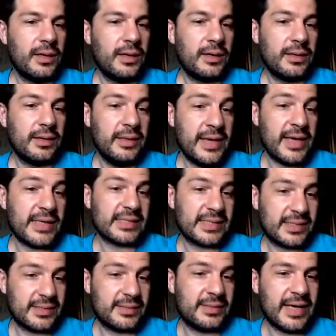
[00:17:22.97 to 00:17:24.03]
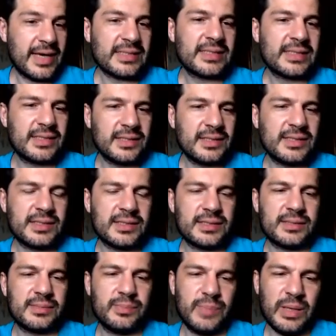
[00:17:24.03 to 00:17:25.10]
Yes, test
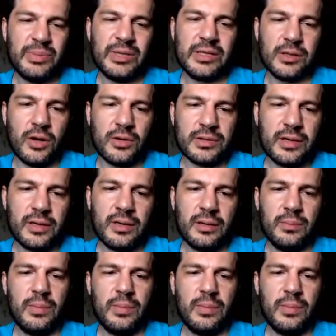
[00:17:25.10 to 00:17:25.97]
is a bit longer,